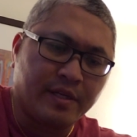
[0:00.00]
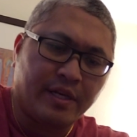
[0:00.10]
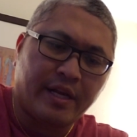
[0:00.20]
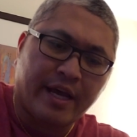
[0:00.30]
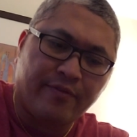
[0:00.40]
eat
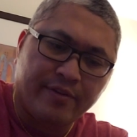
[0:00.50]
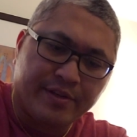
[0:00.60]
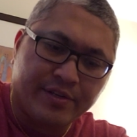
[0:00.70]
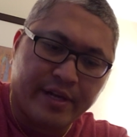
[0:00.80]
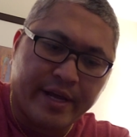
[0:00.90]
half of
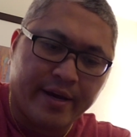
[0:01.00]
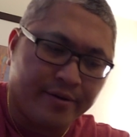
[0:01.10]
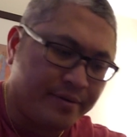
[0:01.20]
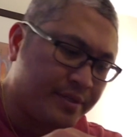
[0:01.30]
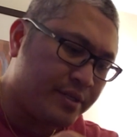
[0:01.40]
this now.
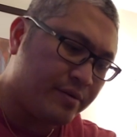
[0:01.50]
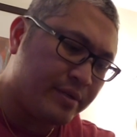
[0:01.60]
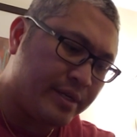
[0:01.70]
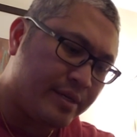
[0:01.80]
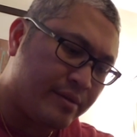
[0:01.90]
It's
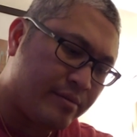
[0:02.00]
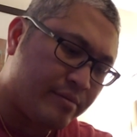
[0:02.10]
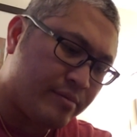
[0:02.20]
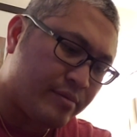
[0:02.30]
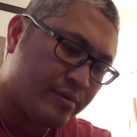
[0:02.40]
only
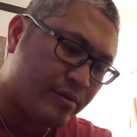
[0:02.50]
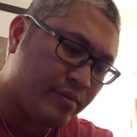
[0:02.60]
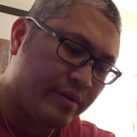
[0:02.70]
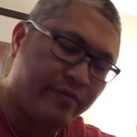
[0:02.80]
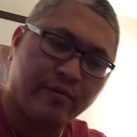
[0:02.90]

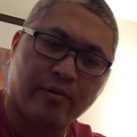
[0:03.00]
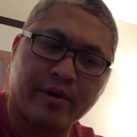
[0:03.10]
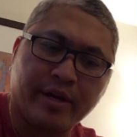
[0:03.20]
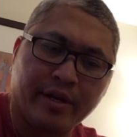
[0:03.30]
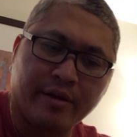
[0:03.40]

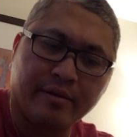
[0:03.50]
3:40.